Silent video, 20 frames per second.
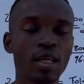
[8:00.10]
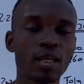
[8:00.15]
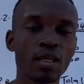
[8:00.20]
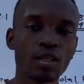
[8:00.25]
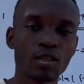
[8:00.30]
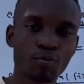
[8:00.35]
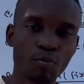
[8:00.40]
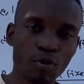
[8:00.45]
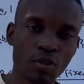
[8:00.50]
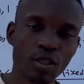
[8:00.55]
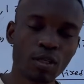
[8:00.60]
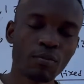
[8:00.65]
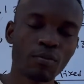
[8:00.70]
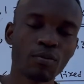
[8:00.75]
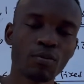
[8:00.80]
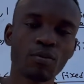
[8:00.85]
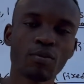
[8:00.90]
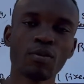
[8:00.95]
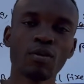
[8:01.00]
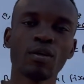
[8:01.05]
as
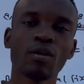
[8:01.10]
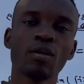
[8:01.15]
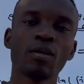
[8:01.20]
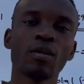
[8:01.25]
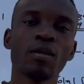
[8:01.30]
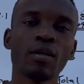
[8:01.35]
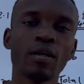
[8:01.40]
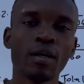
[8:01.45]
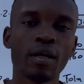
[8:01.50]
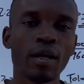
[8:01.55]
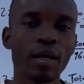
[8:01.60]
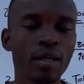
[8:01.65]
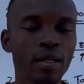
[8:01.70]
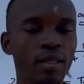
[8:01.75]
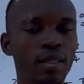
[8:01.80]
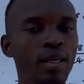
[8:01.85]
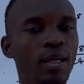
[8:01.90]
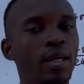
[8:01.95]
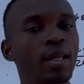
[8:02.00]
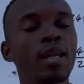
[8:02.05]
possible and
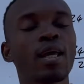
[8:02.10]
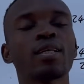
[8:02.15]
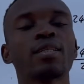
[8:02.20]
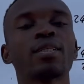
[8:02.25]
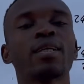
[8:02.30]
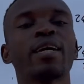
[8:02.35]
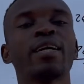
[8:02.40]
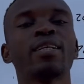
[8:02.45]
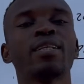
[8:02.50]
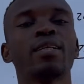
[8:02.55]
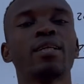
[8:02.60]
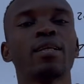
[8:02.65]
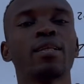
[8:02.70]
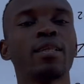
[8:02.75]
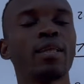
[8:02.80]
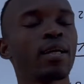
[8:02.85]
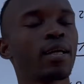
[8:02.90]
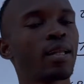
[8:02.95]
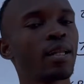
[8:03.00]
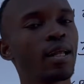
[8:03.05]
the class guys
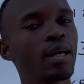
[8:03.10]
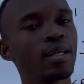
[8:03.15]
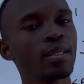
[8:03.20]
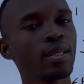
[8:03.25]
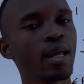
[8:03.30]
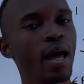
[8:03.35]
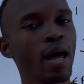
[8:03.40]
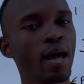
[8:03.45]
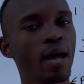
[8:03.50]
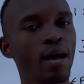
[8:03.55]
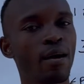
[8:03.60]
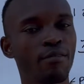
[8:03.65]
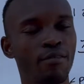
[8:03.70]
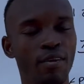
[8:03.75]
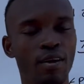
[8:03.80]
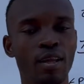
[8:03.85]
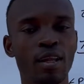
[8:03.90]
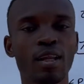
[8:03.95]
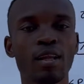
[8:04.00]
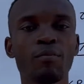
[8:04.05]
the class are
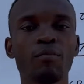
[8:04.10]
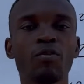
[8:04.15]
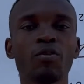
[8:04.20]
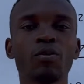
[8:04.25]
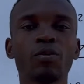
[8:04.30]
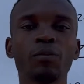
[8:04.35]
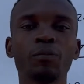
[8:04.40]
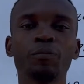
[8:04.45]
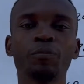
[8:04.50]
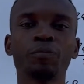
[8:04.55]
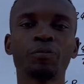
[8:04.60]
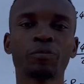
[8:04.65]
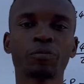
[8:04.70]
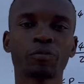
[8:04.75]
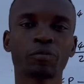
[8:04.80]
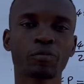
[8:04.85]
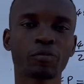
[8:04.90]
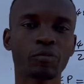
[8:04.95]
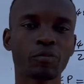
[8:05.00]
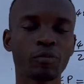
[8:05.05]
available
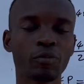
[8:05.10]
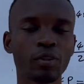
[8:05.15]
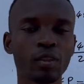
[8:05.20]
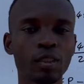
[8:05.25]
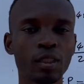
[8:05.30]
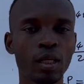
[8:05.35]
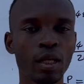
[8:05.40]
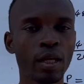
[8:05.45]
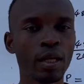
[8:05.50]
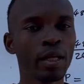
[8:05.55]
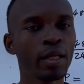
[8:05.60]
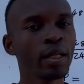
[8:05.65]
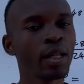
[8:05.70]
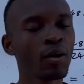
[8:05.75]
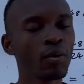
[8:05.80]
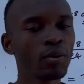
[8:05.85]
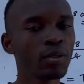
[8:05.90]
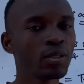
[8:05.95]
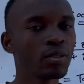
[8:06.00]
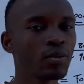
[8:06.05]
uh, now
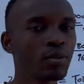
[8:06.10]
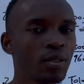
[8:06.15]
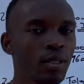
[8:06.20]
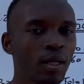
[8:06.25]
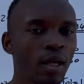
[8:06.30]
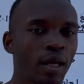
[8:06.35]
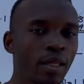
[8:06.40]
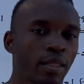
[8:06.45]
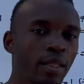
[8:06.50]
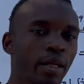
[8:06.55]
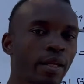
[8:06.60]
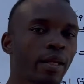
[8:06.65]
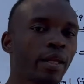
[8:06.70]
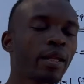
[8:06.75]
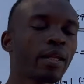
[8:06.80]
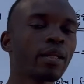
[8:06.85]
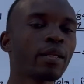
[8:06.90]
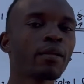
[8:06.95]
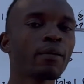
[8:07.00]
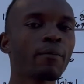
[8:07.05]
it's only 100
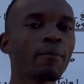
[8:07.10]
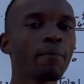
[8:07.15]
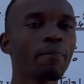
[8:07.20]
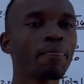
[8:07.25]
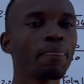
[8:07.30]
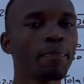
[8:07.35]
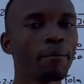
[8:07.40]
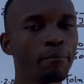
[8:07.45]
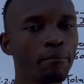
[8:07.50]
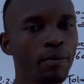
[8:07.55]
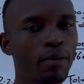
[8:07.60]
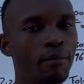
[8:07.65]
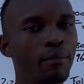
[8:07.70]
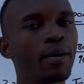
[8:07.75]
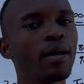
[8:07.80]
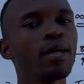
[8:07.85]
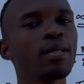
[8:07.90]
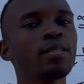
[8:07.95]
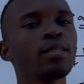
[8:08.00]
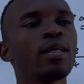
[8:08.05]
rand per
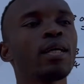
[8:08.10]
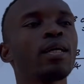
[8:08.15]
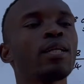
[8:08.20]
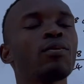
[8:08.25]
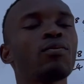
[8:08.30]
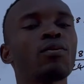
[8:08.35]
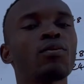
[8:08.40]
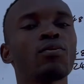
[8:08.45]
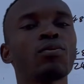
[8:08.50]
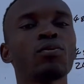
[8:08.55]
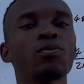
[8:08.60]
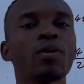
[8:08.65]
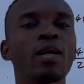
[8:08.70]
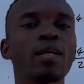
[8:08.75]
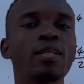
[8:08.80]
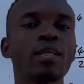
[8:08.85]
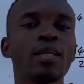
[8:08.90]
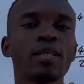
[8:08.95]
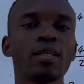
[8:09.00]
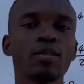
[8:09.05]
month and you're going to
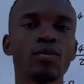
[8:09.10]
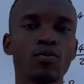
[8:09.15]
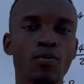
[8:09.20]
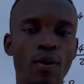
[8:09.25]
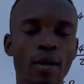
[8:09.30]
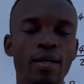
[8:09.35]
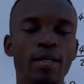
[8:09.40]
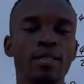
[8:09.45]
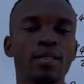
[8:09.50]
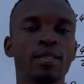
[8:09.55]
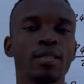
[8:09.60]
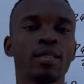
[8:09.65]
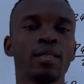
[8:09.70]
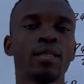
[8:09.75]
attend twice